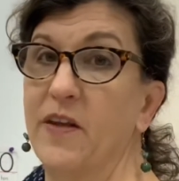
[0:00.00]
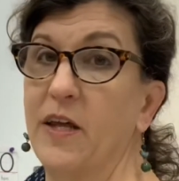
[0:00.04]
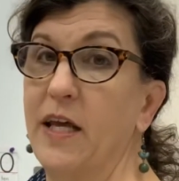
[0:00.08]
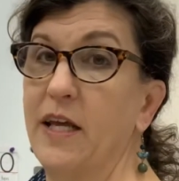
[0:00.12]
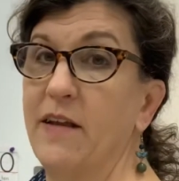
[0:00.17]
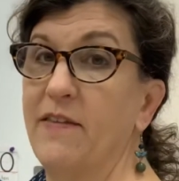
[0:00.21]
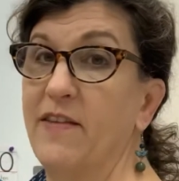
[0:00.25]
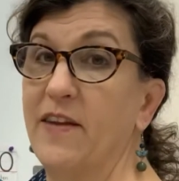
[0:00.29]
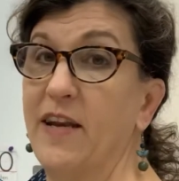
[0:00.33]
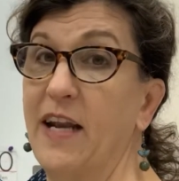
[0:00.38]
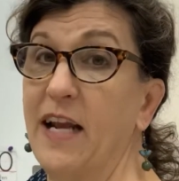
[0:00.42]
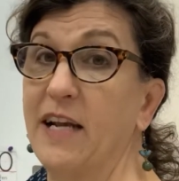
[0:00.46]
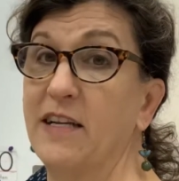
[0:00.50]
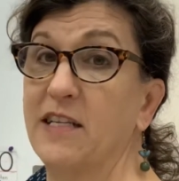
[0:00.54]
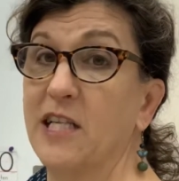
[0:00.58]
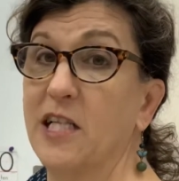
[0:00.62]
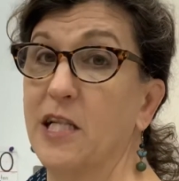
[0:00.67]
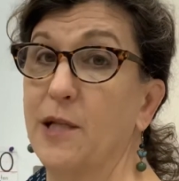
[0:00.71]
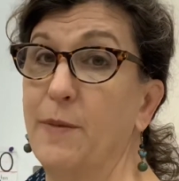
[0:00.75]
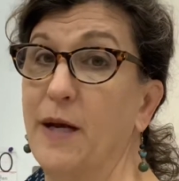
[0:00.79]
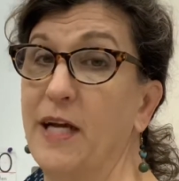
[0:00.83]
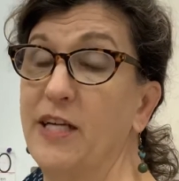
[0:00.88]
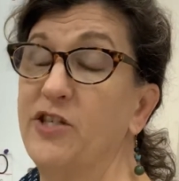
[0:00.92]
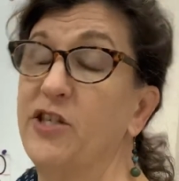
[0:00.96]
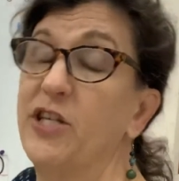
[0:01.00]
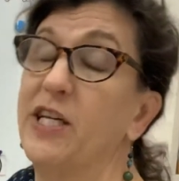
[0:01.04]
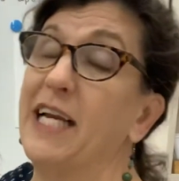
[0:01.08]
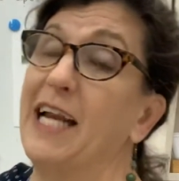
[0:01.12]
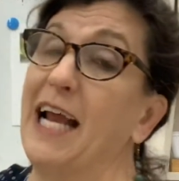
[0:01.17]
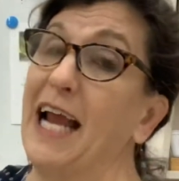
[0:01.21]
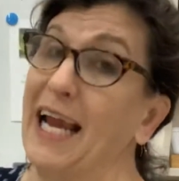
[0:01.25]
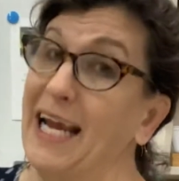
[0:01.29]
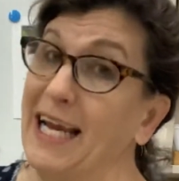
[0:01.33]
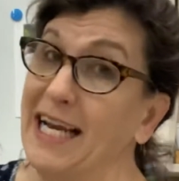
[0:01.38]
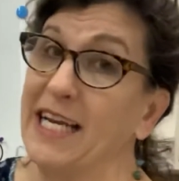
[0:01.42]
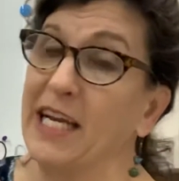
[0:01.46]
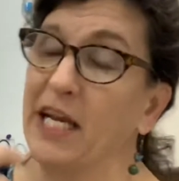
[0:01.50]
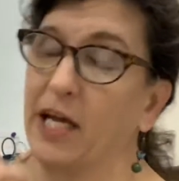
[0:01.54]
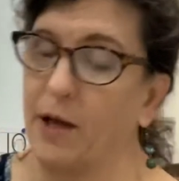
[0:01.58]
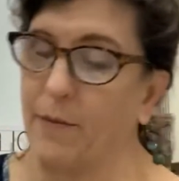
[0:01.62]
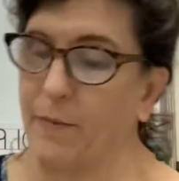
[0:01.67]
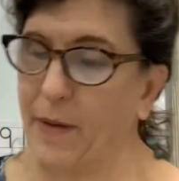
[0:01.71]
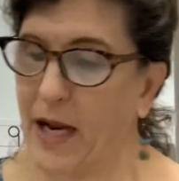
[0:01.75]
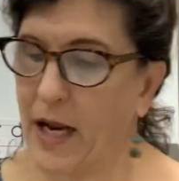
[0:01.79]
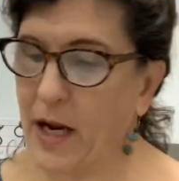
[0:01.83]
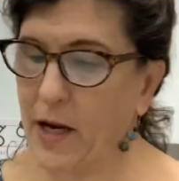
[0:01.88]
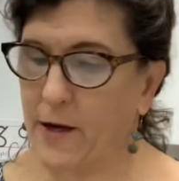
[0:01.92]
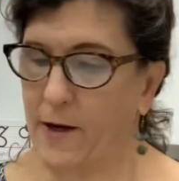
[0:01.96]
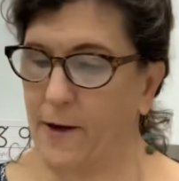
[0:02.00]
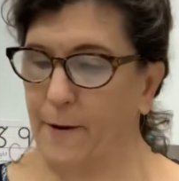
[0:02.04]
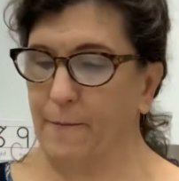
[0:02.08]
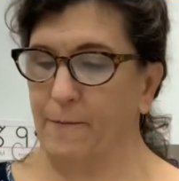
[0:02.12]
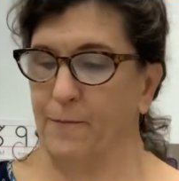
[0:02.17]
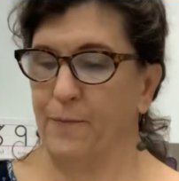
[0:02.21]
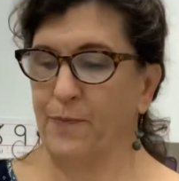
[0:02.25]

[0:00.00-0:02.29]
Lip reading: It's an exclamation and a command.